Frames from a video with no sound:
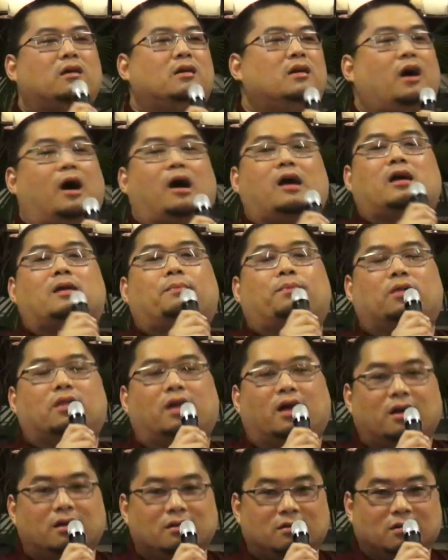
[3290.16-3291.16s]
Horrible,
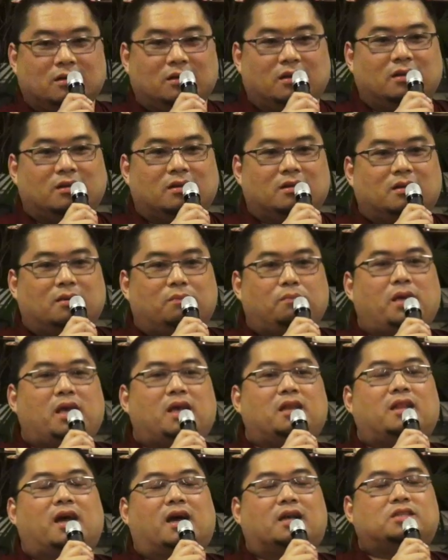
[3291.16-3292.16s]
huh? Me
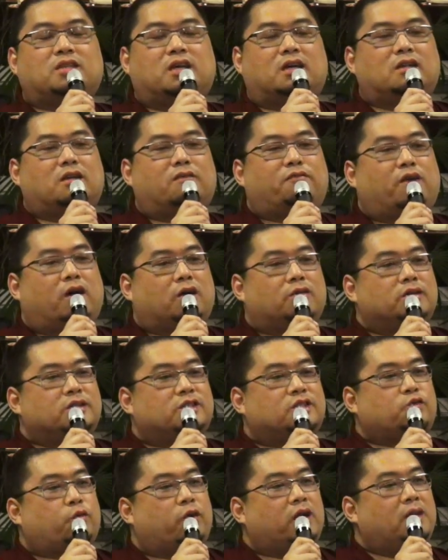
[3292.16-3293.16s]
and Nadia in the
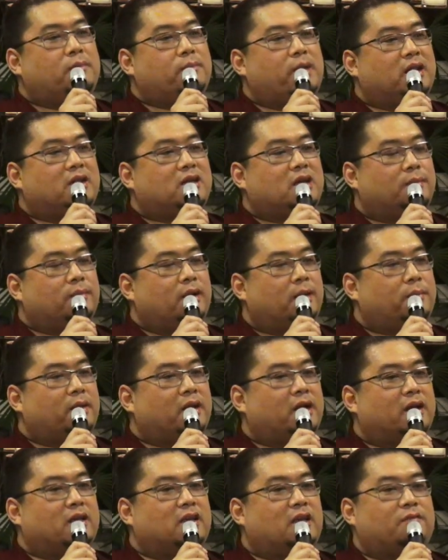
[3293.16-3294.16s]
forest, 20 men come up
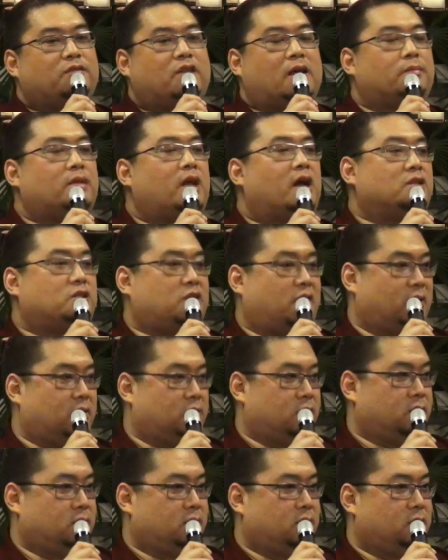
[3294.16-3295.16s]
and I give them Nadia.
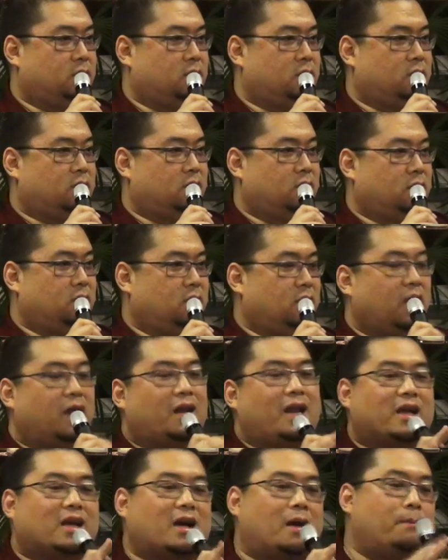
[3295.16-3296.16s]

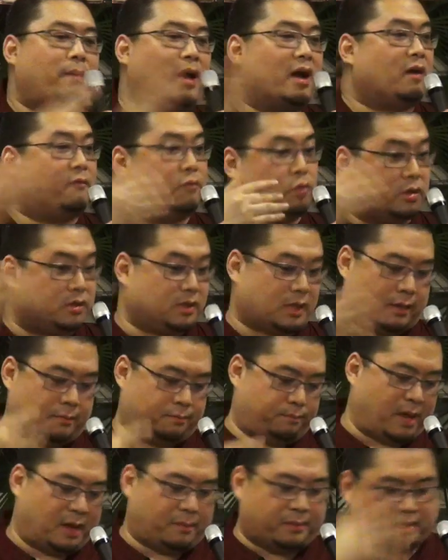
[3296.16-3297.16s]
And I come back, of course I
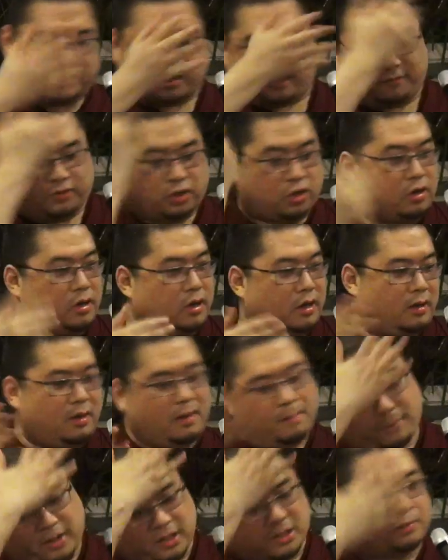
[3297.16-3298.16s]
make myself dirty,
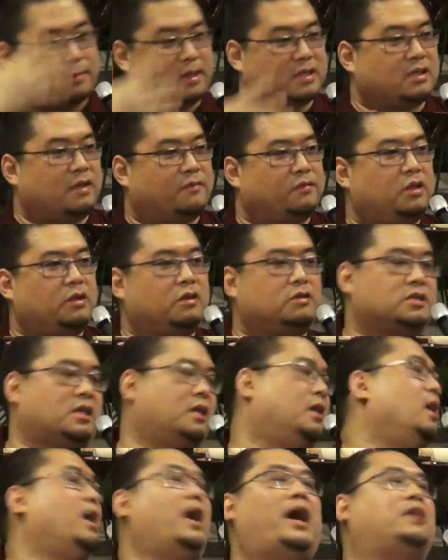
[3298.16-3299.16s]
punch myself a little,
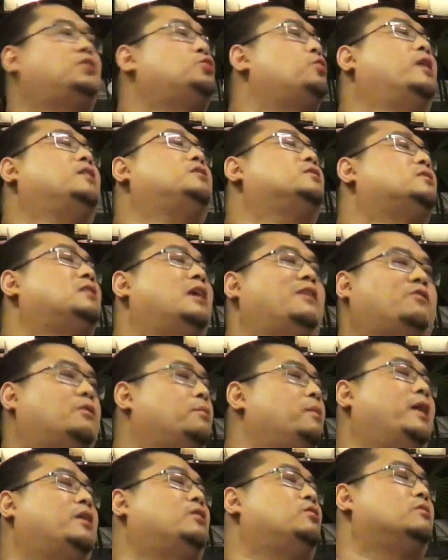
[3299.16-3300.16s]
say, I tried to save her,
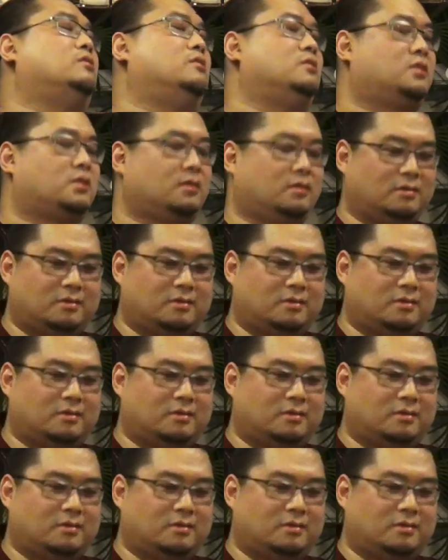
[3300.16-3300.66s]
but I couldn't.